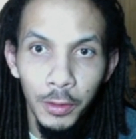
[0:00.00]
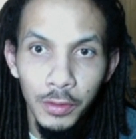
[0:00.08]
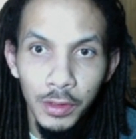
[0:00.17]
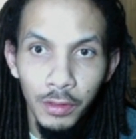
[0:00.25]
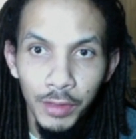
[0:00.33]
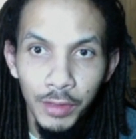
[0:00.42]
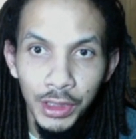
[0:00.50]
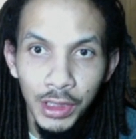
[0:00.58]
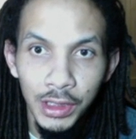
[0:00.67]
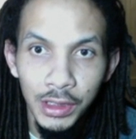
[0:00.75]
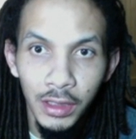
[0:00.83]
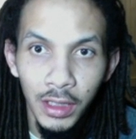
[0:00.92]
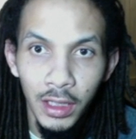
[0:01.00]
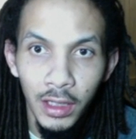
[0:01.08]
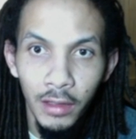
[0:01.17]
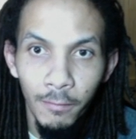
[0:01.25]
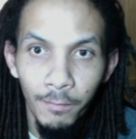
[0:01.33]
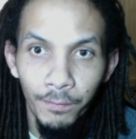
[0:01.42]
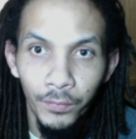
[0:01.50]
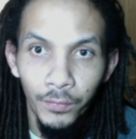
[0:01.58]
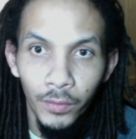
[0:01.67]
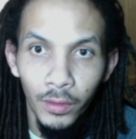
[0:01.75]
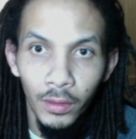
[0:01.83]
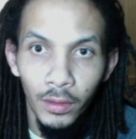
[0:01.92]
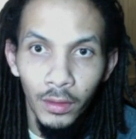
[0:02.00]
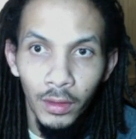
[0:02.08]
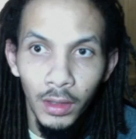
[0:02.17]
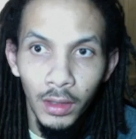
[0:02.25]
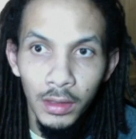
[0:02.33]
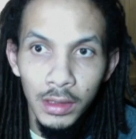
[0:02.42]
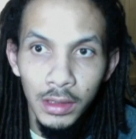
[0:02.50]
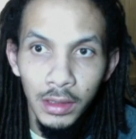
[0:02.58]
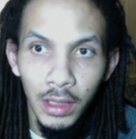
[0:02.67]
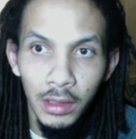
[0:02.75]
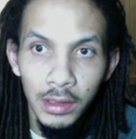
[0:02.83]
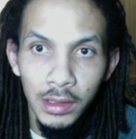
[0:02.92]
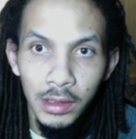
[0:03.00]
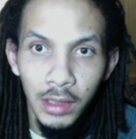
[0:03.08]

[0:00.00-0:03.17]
the rejection line in this analysis.